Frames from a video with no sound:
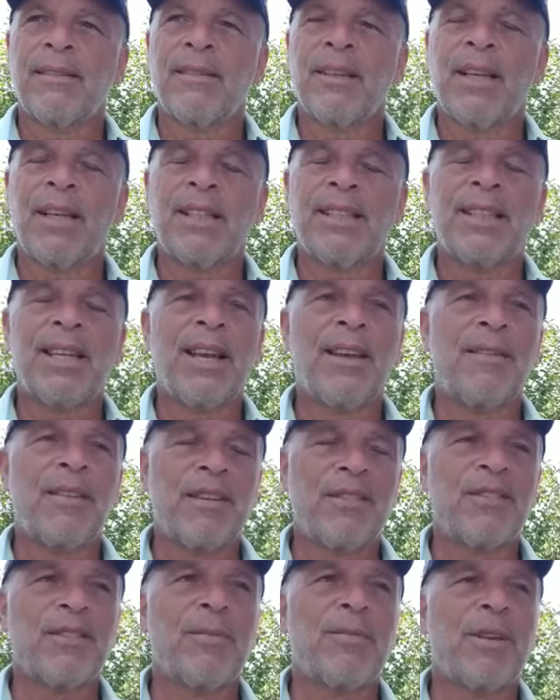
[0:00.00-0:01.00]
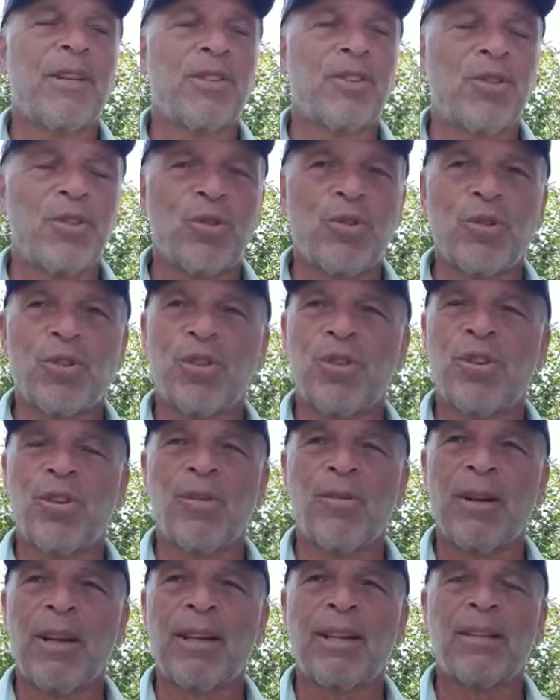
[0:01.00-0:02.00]
I see i have some issues, you know,
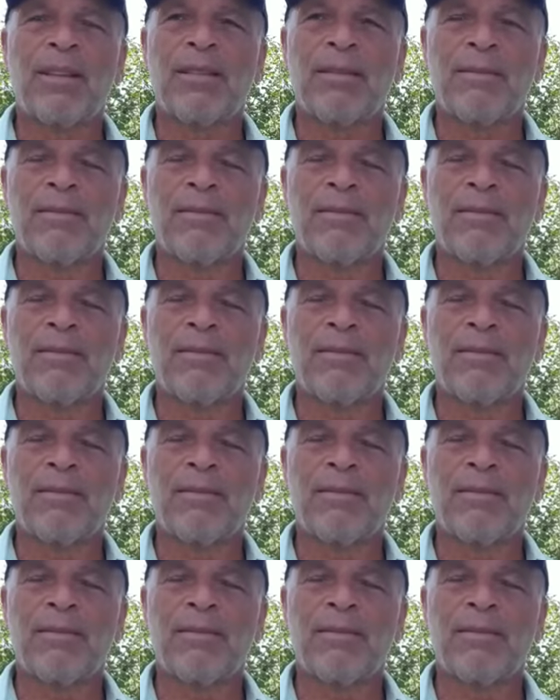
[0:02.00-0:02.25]
like